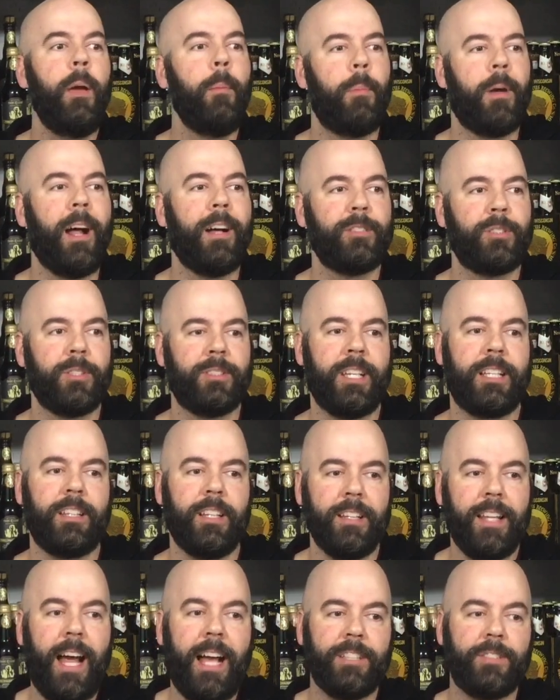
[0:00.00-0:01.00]
But also, it's like the
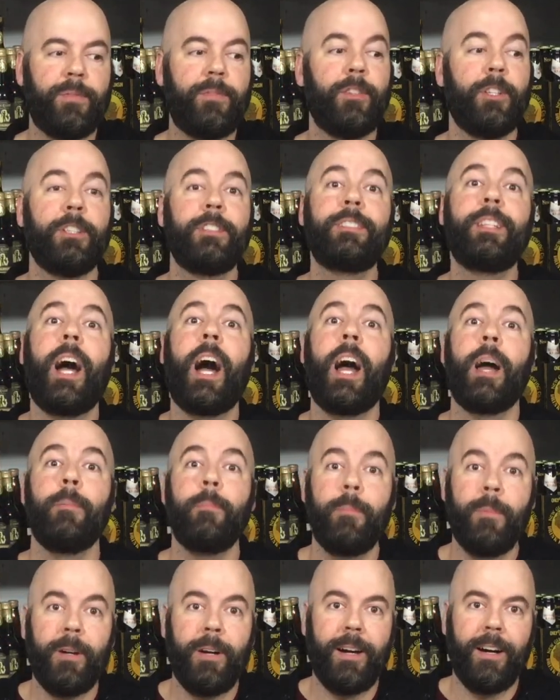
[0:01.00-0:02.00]
last first
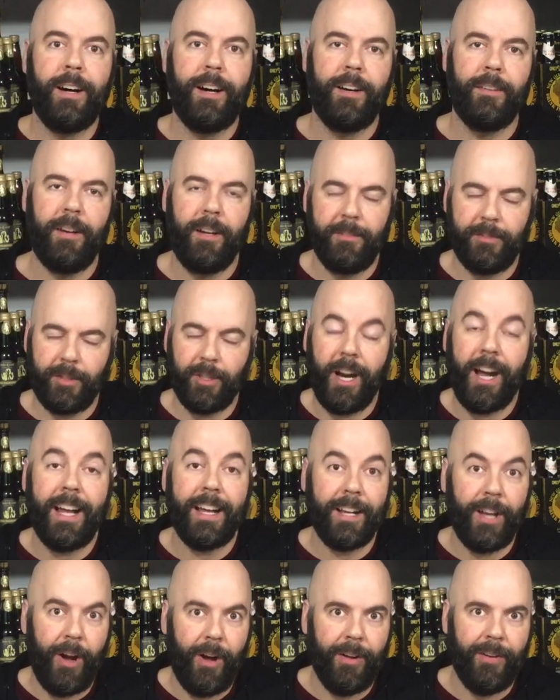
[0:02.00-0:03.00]
time of
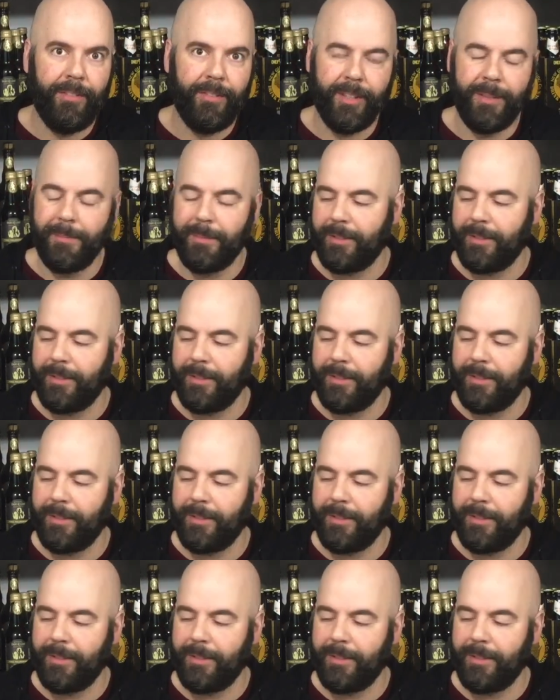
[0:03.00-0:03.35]
trying all of them.